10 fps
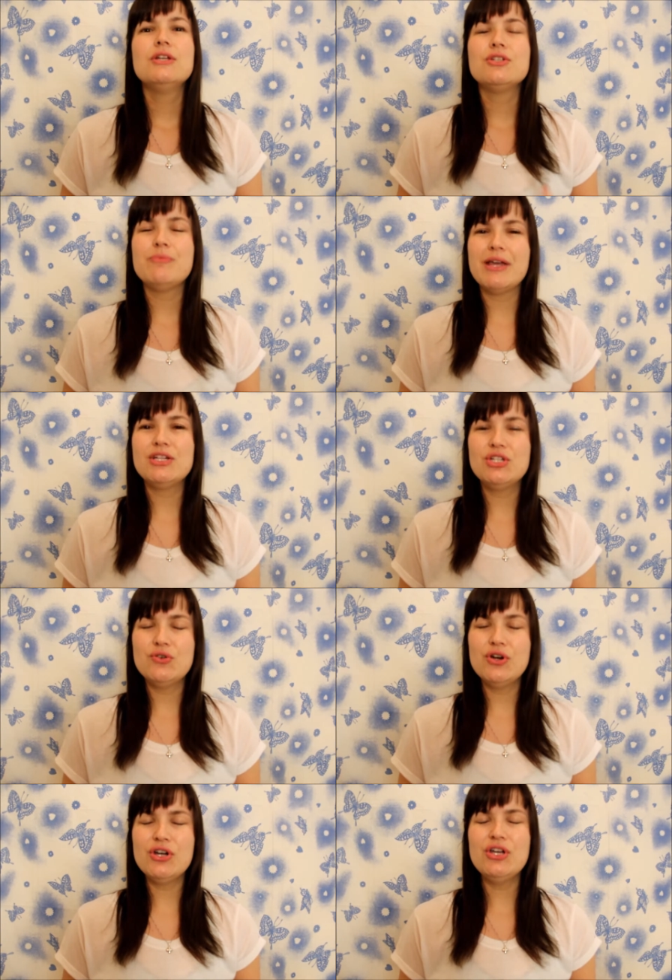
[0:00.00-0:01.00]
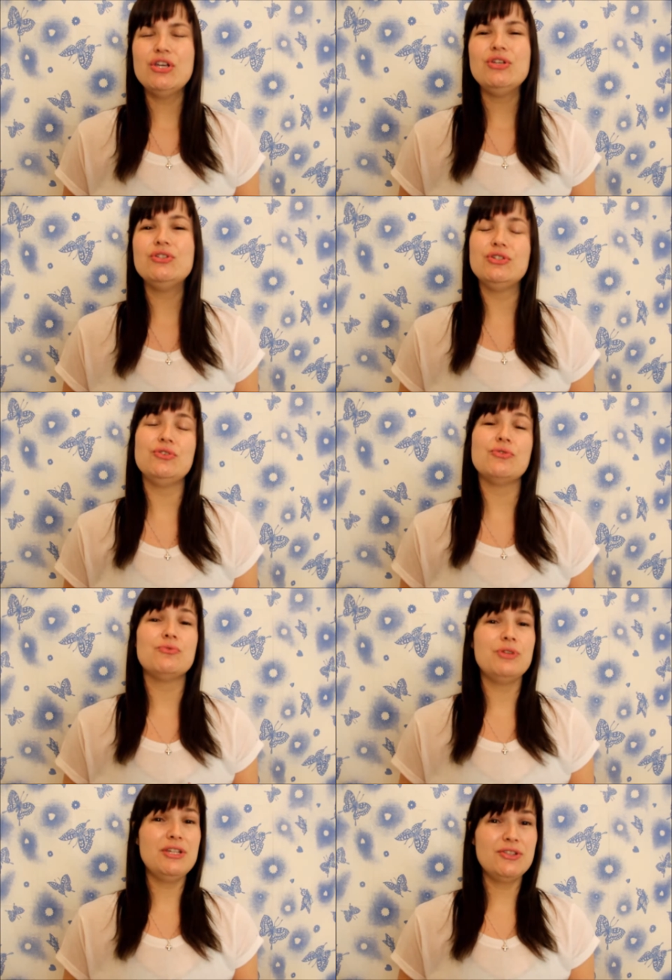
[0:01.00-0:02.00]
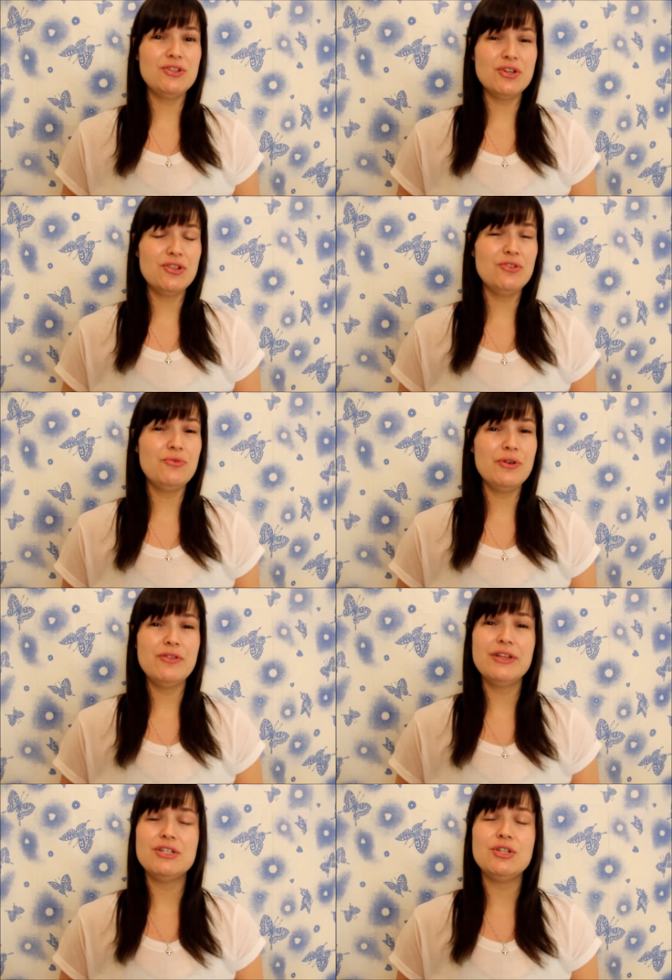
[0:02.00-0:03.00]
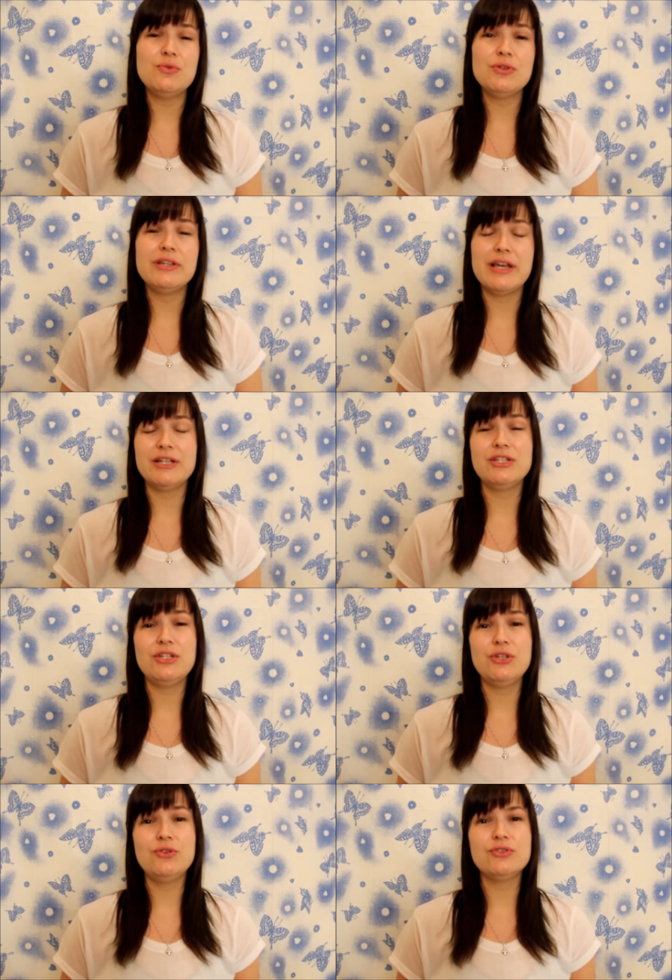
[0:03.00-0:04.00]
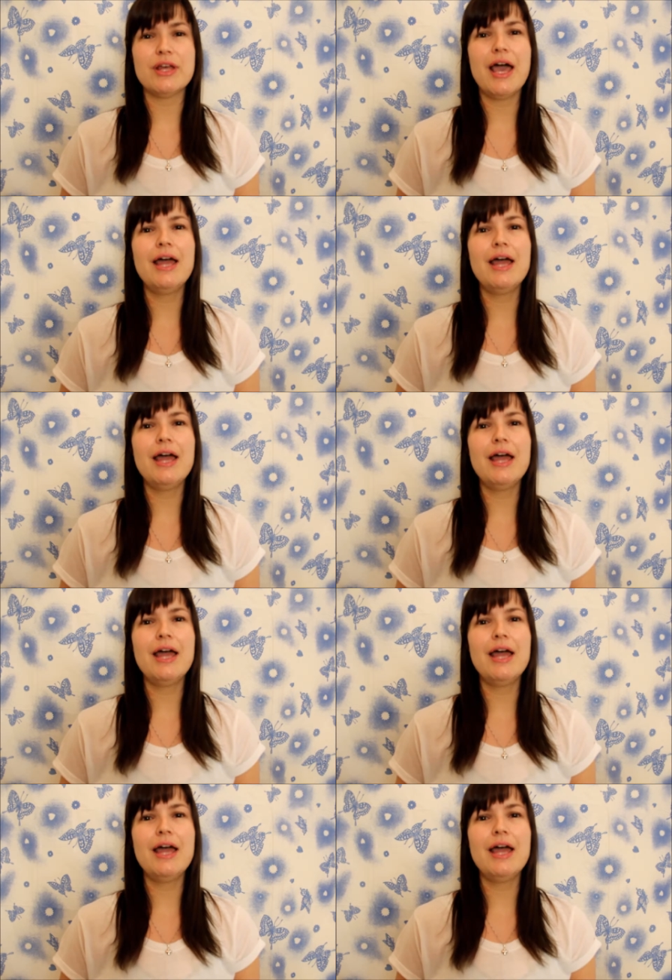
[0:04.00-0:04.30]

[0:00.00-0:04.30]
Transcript: So make sure you do your research on the oil that you would like to use,